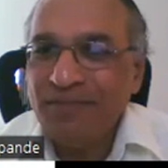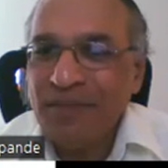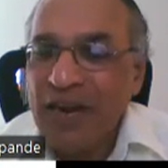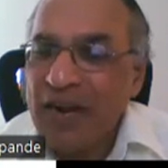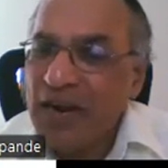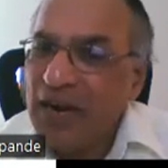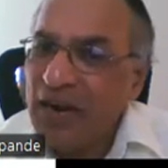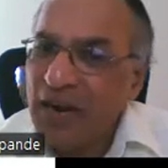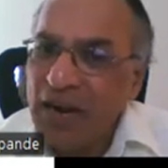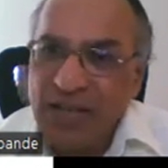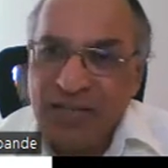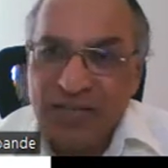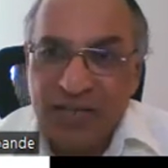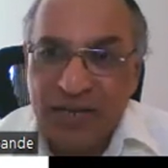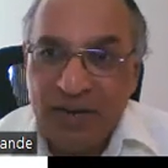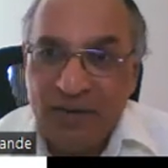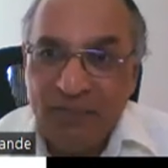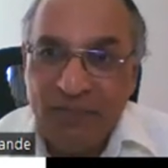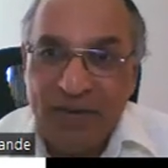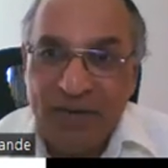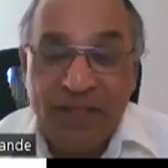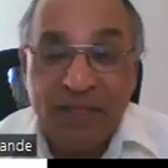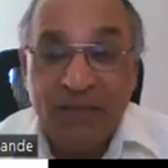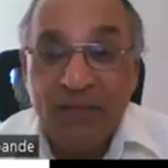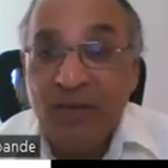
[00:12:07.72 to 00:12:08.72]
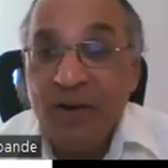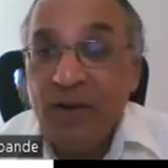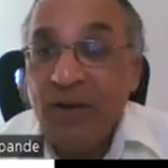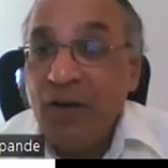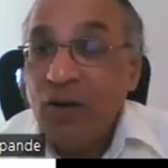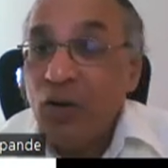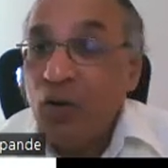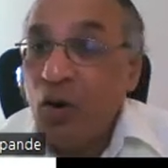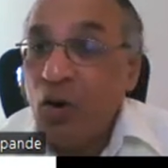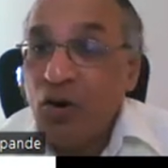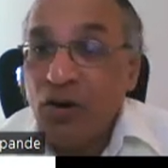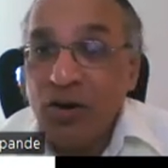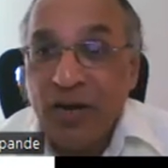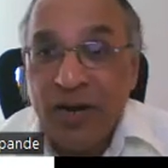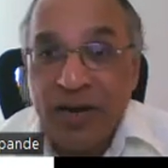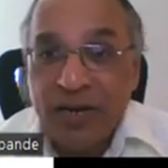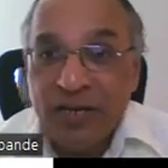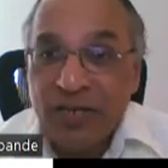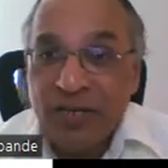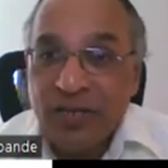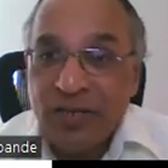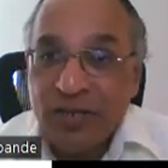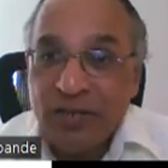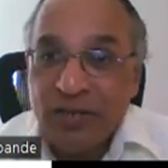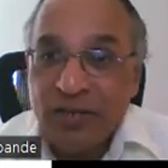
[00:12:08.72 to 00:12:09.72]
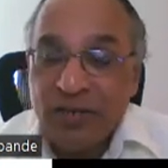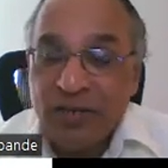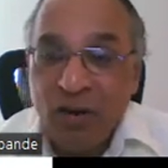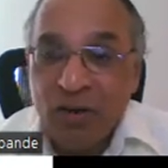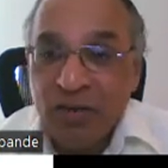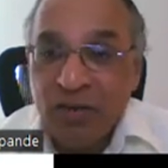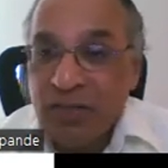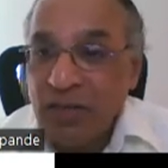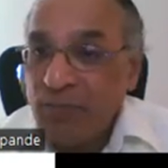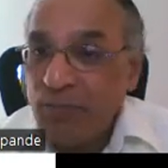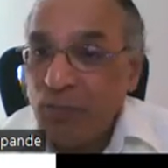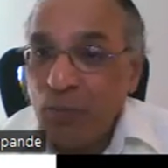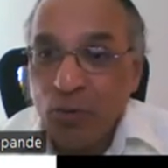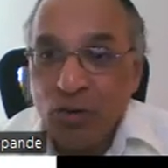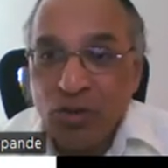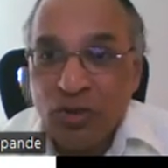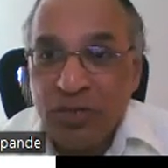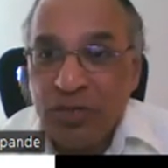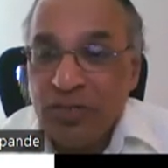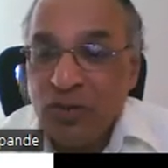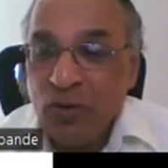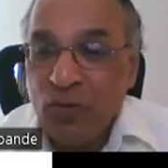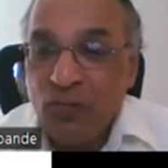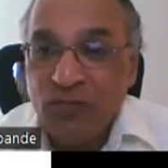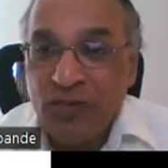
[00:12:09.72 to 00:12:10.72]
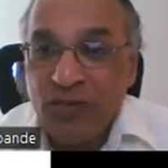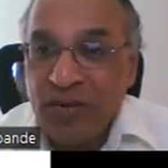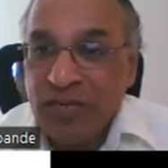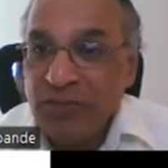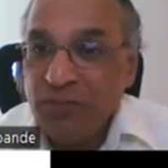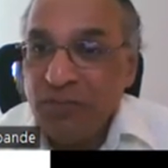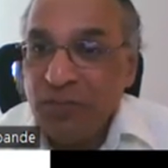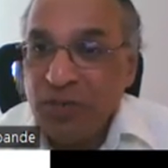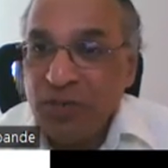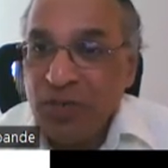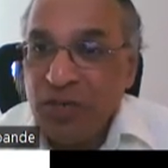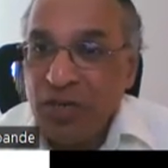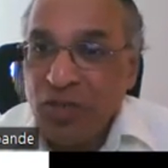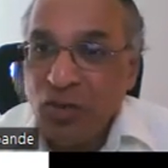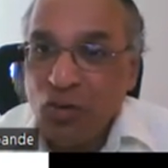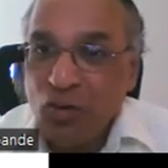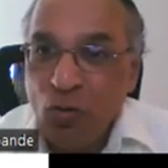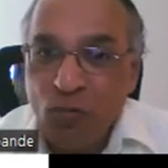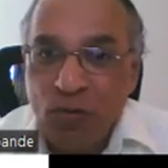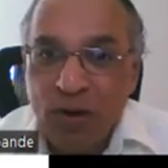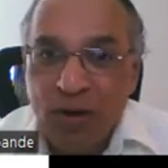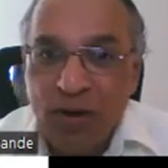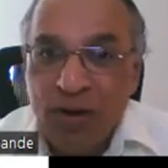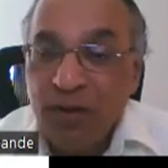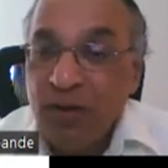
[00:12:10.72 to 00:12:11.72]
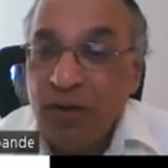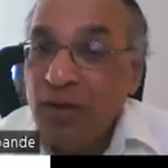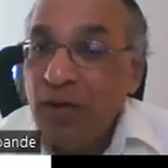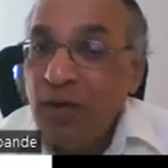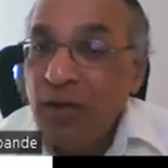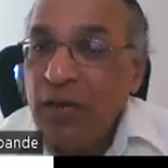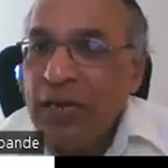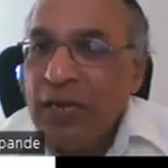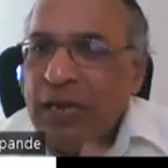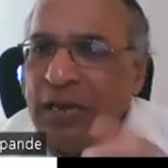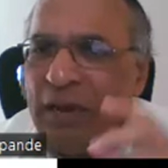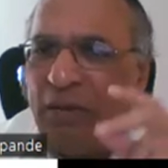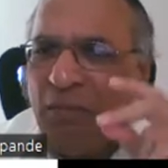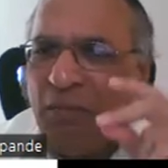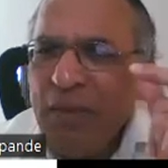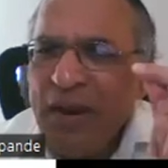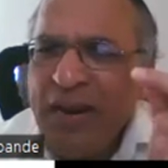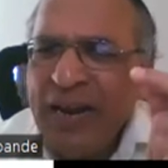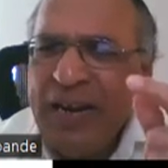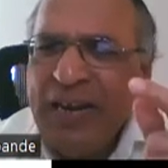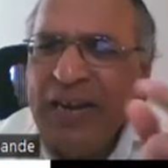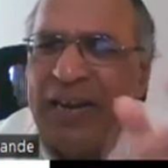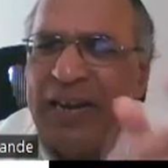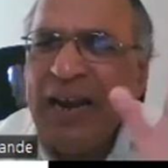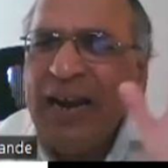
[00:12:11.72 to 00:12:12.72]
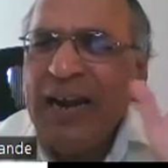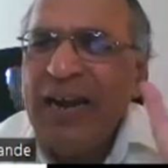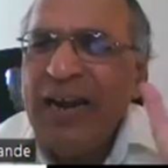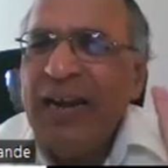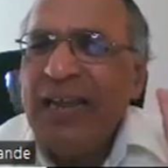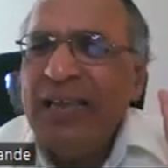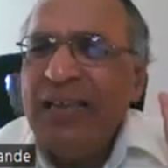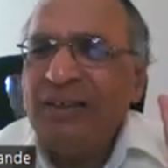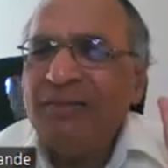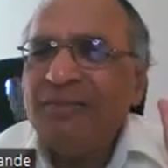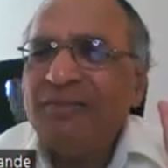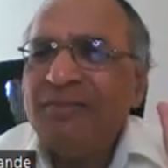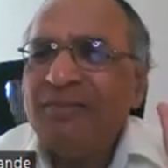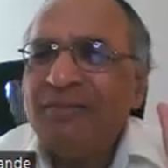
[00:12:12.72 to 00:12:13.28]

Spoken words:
And lastly, when the contraction or that process of transmission is over, immediately